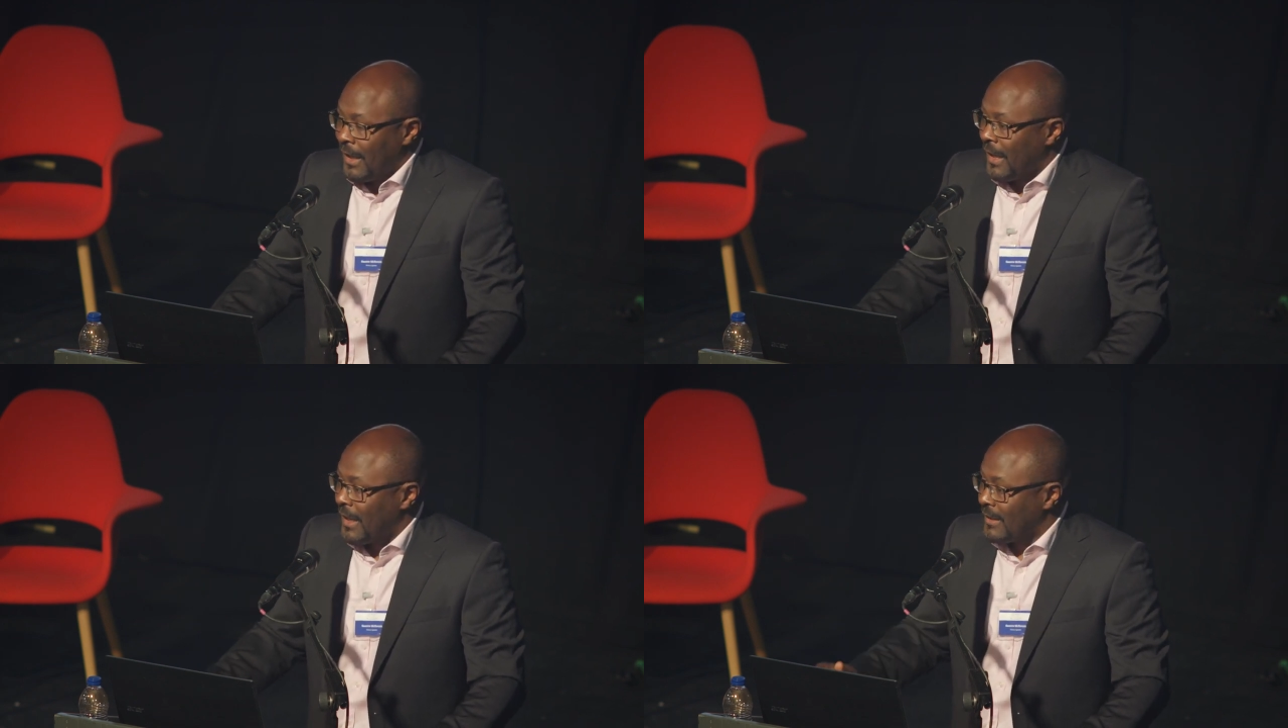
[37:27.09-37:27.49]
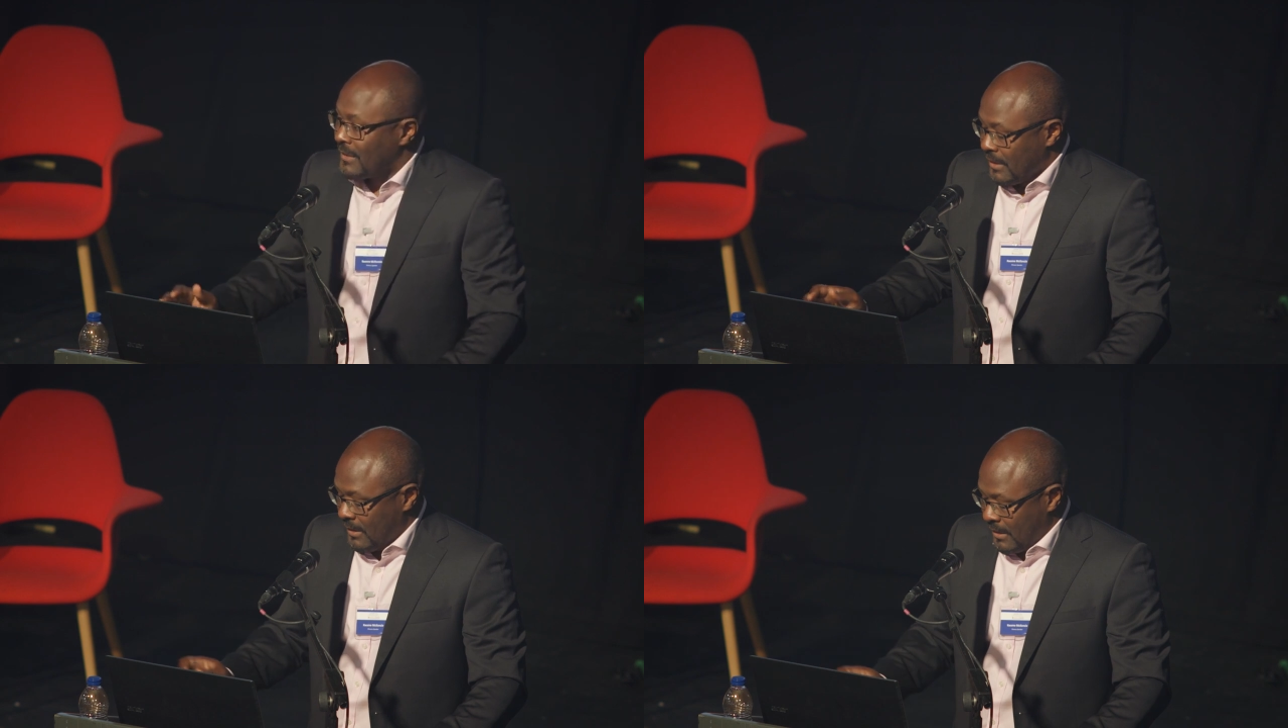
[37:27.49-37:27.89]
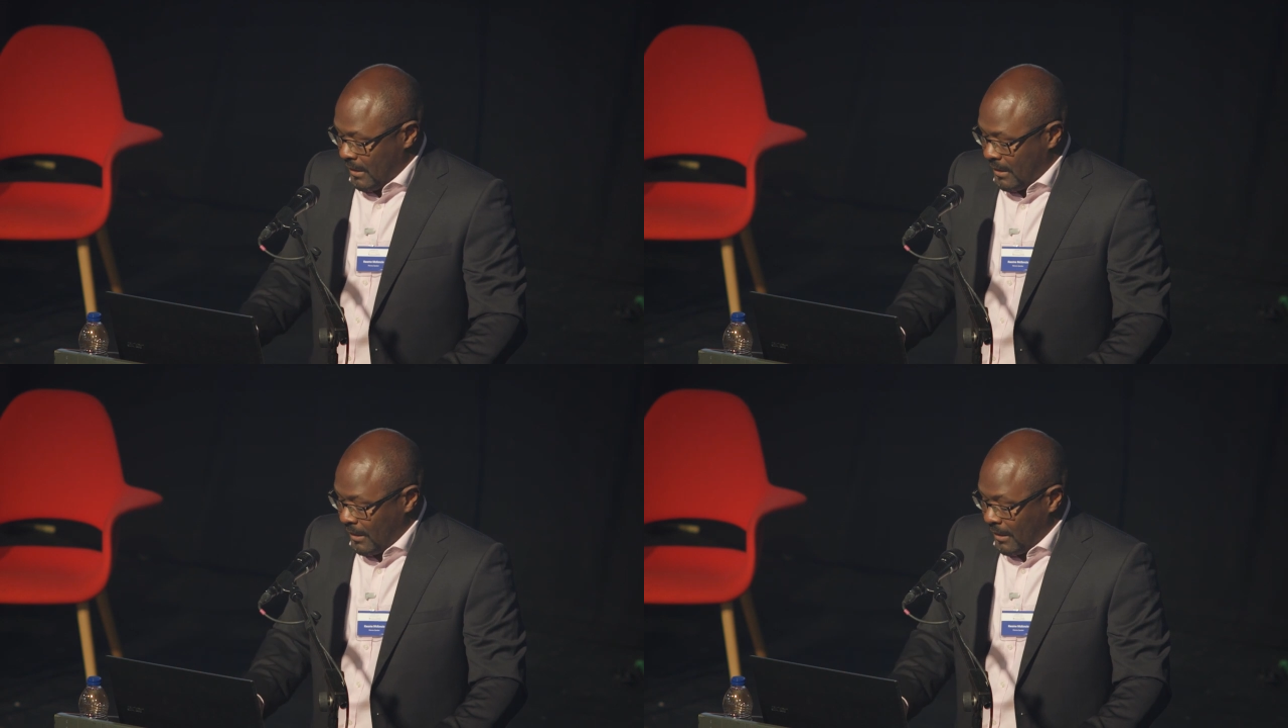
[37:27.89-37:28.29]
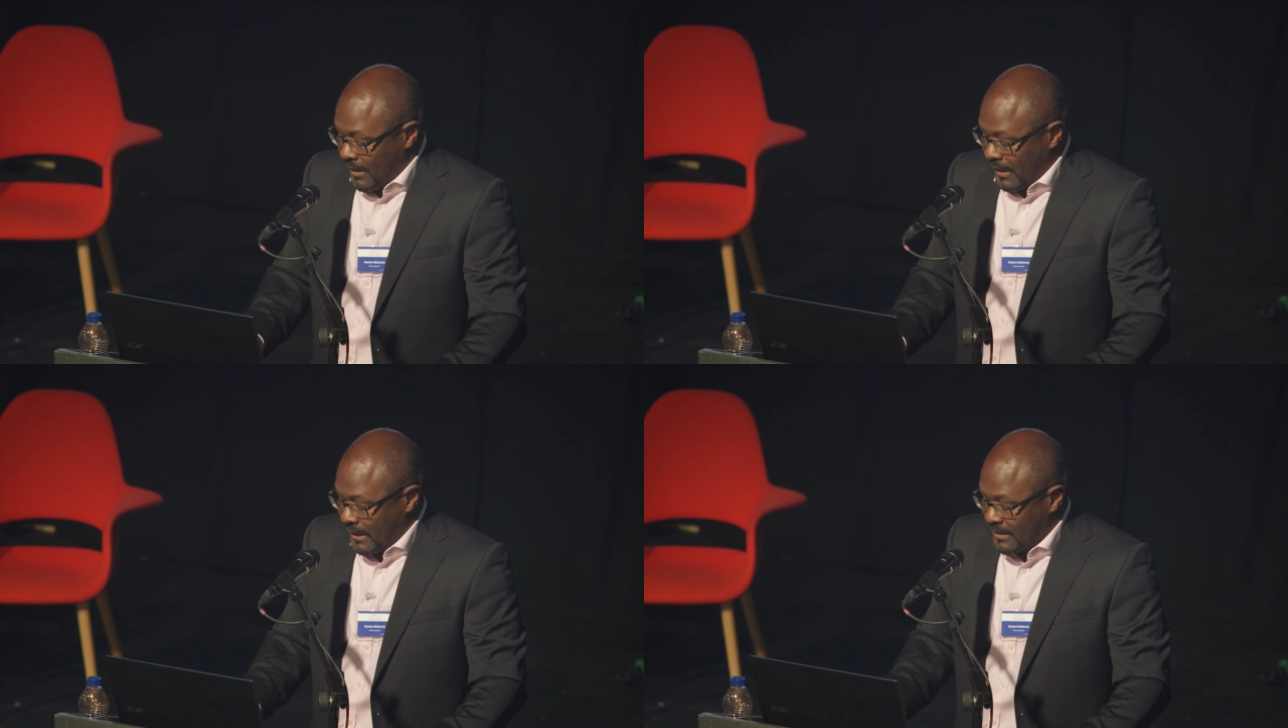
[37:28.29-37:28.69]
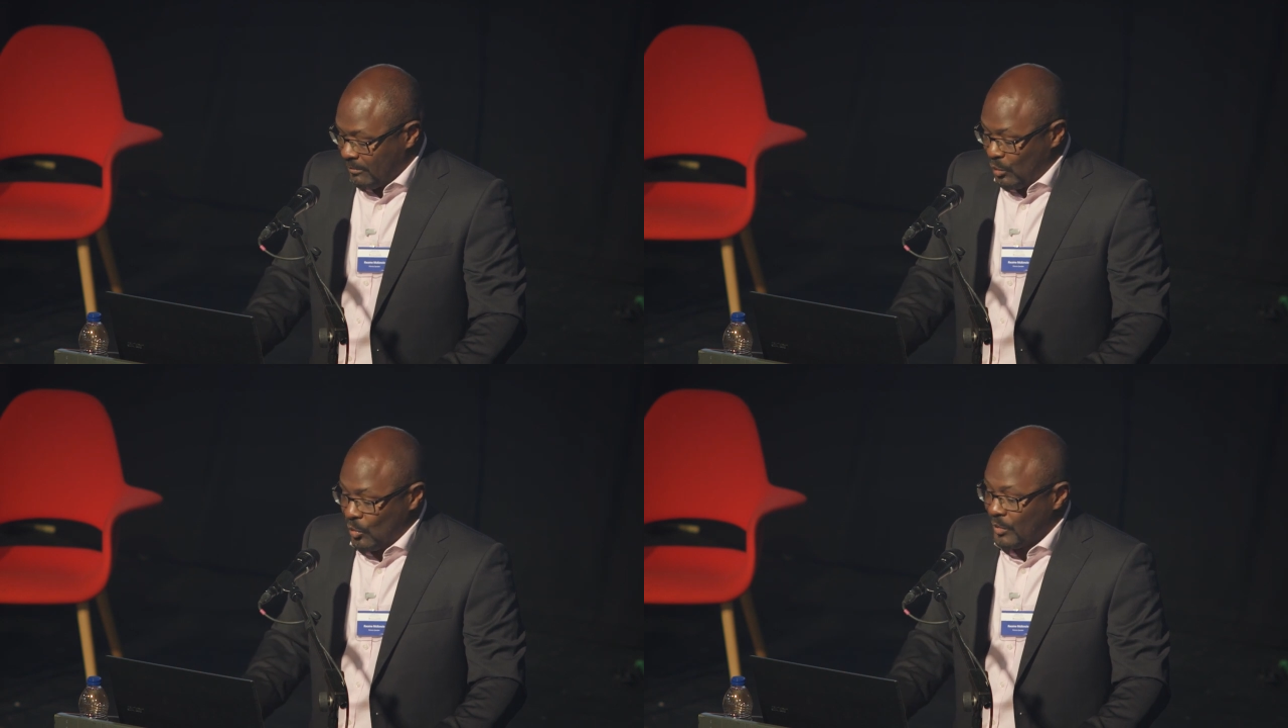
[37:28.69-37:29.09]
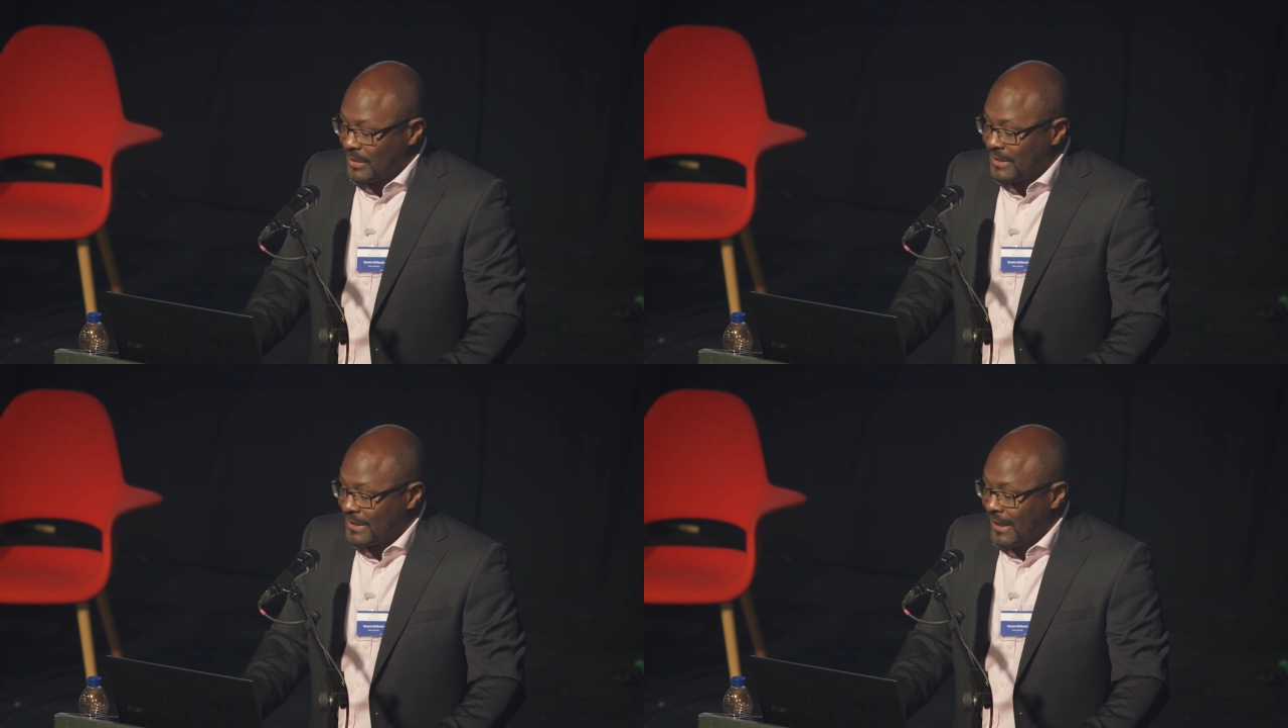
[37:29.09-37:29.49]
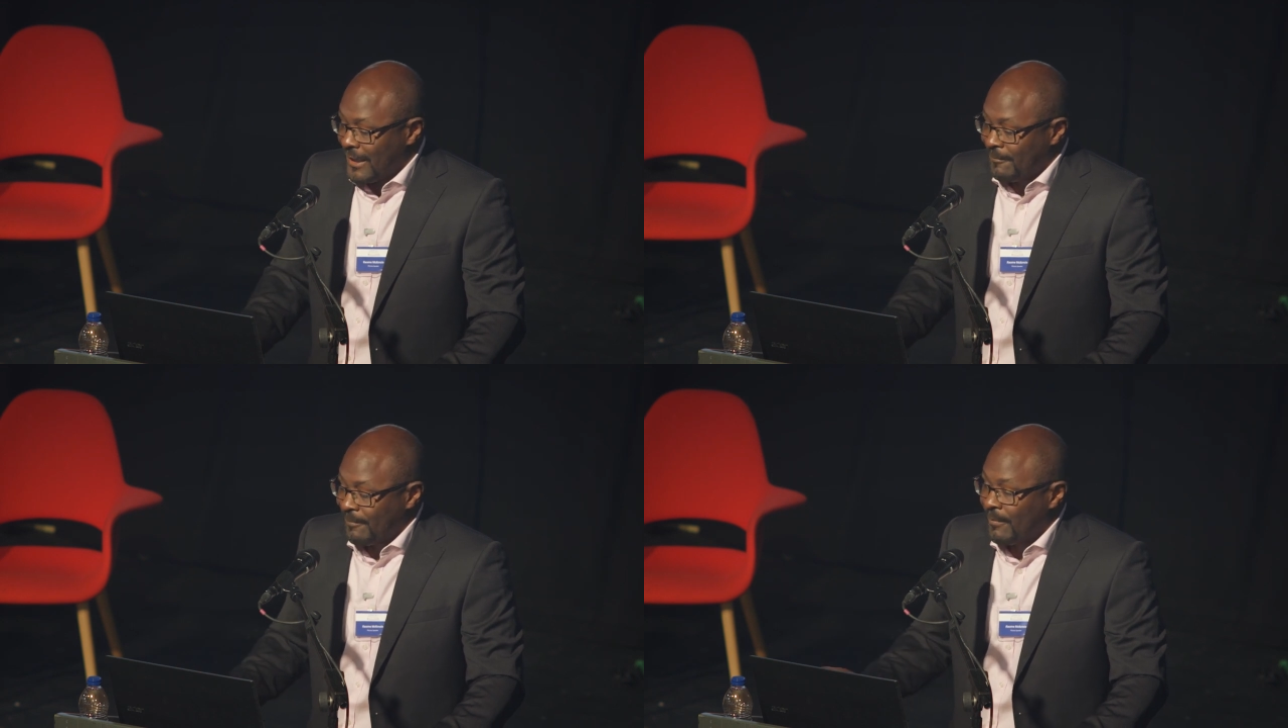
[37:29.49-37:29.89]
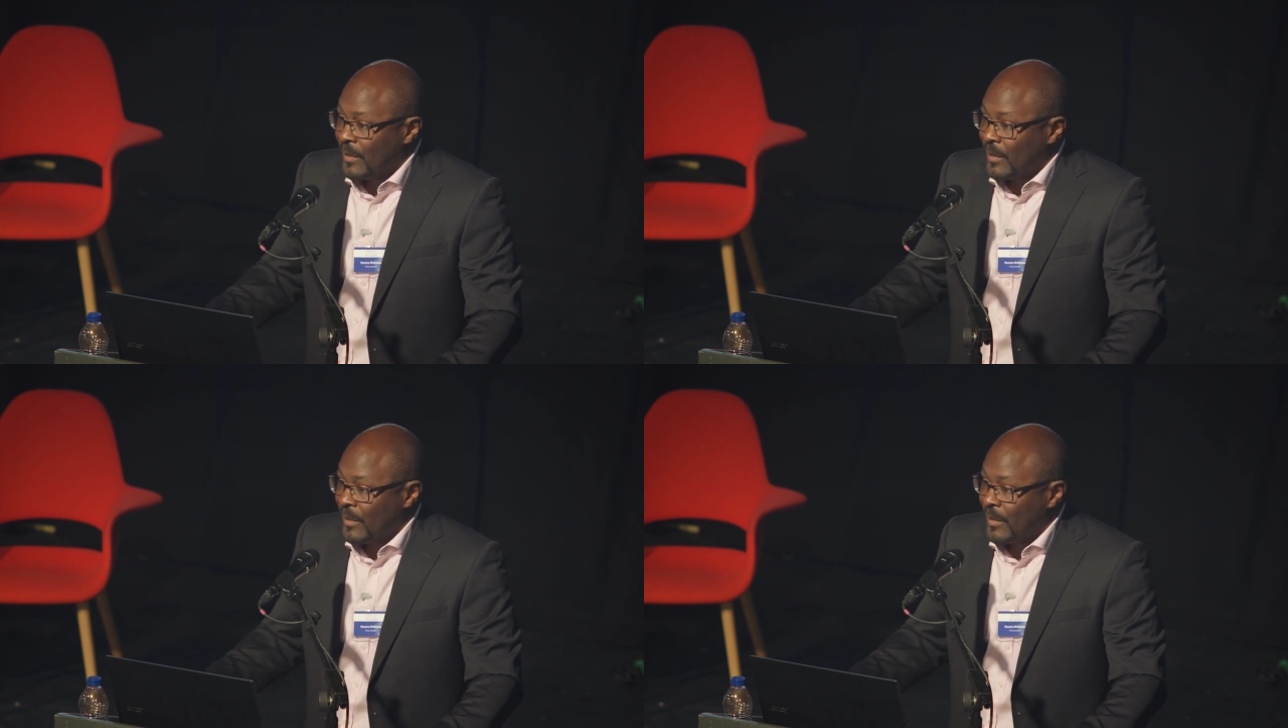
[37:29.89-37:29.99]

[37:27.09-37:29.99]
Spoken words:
And I think it's important to say it.